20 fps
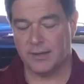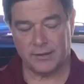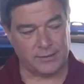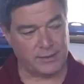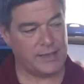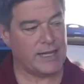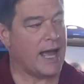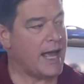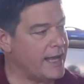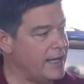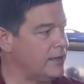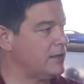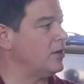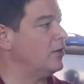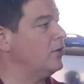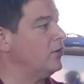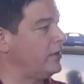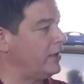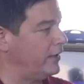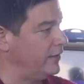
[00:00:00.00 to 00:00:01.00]
Lee
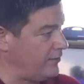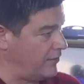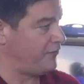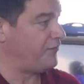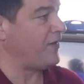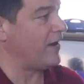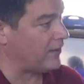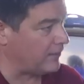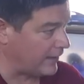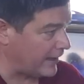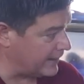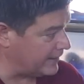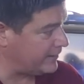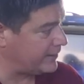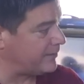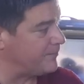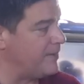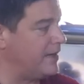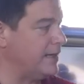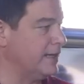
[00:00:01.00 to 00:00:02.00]
Iacocca and the Fairlane
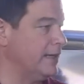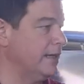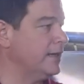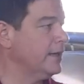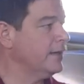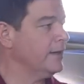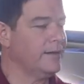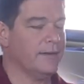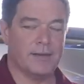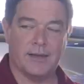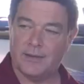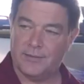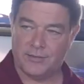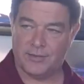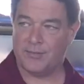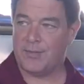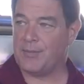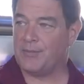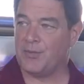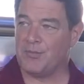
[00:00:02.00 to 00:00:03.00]
Committee. Do you
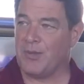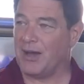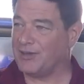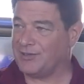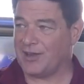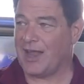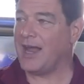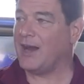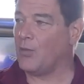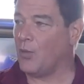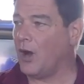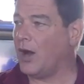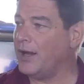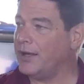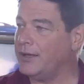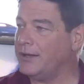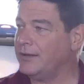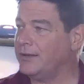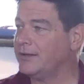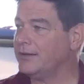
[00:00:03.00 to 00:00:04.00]
remember Mustang
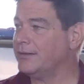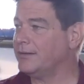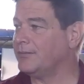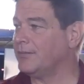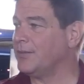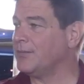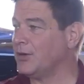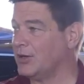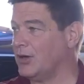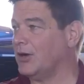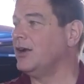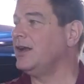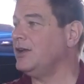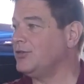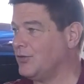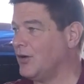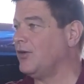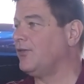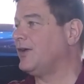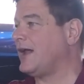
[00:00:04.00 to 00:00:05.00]
1? Remember Gurney
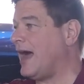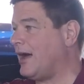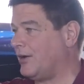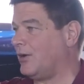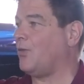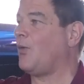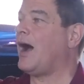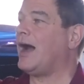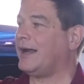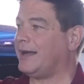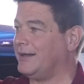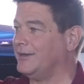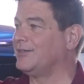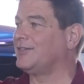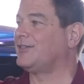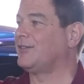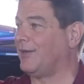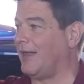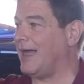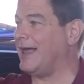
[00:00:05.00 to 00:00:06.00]
drove it out at Watkins
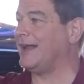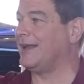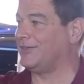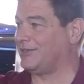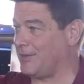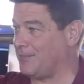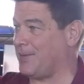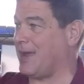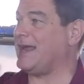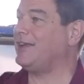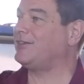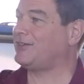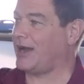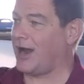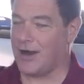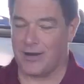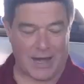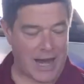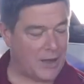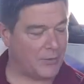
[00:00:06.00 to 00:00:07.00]
Glen as the pace
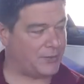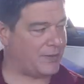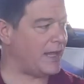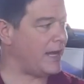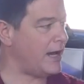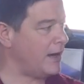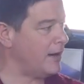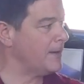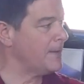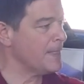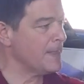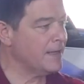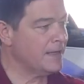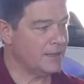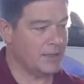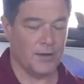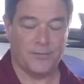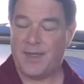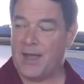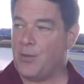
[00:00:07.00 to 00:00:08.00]
car out there?
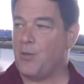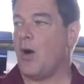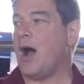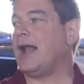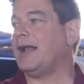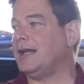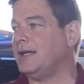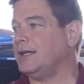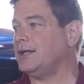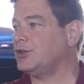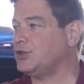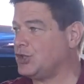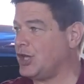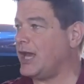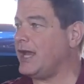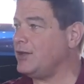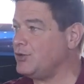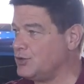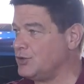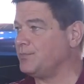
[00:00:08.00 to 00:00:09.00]
You know, they wanted to
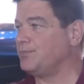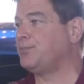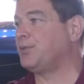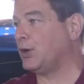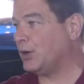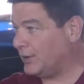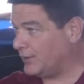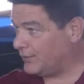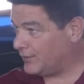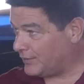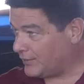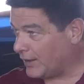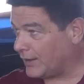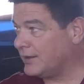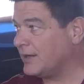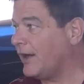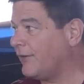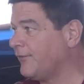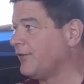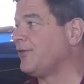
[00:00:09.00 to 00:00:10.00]
change and put
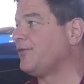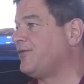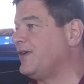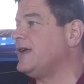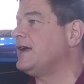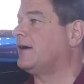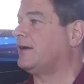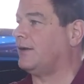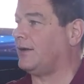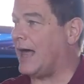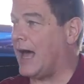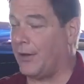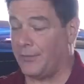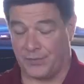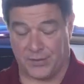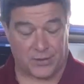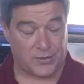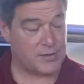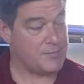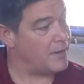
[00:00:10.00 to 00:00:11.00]
another vehicle out
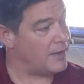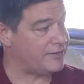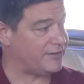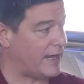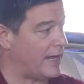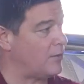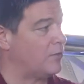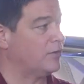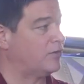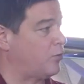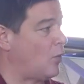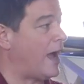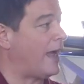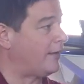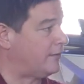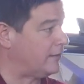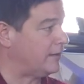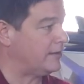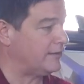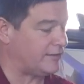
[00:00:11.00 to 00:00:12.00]
there, and the Mustang was
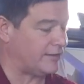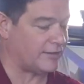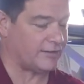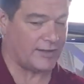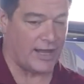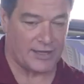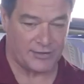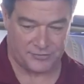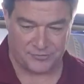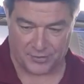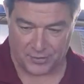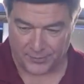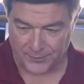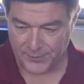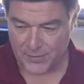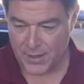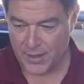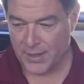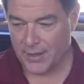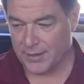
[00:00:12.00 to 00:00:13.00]
wildly successful.
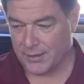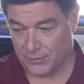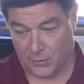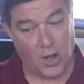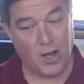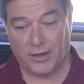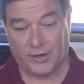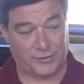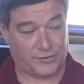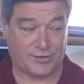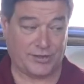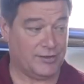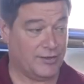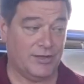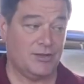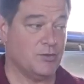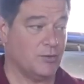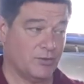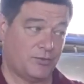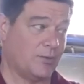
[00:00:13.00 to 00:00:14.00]
Longest
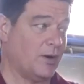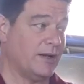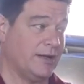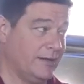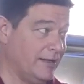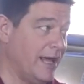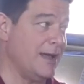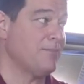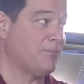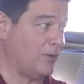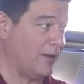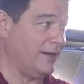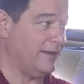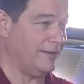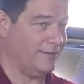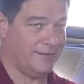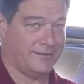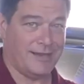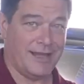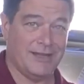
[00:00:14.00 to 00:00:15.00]
continuous running nameplate,
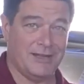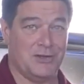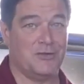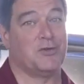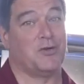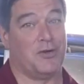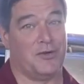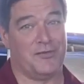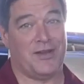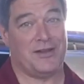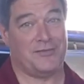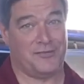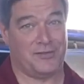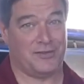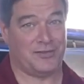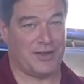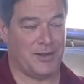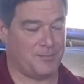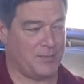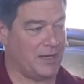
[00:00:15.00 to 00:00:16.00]
thank you Corvette for
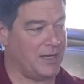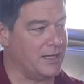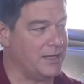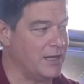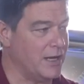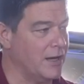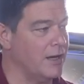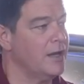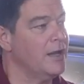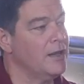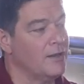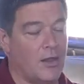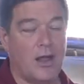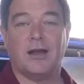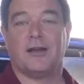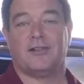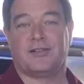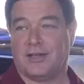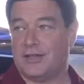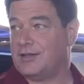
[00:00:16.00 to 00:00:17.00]
skipping a year,
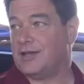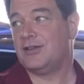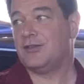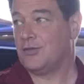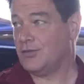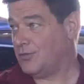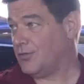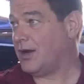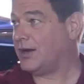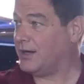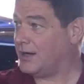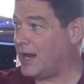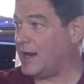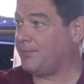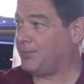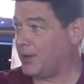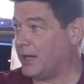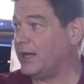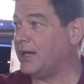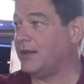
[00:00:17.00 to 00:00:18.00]
longest continuing running
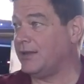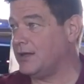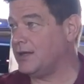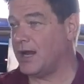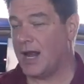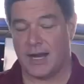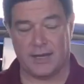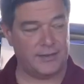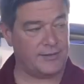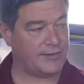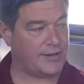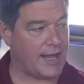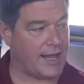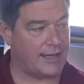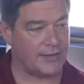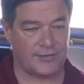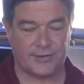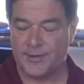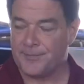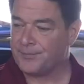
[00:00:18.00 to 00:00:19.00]
nameplate in the United
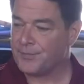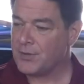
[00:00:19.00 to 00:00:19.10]
States.